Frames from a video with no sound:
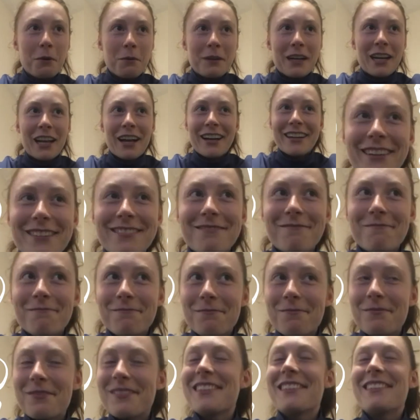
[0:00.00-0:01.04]
probably like,
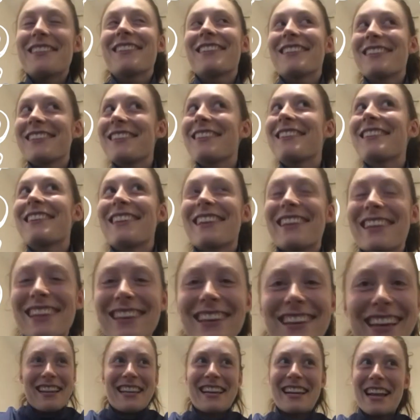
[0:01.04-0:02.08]

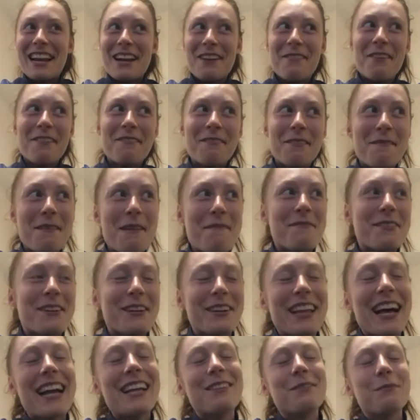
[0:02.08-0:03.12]
can anyone remember
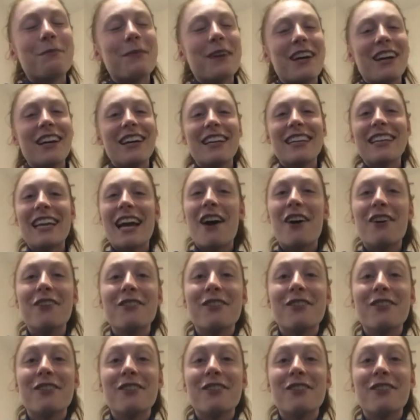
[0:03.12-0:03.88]
who that is? But yeah, I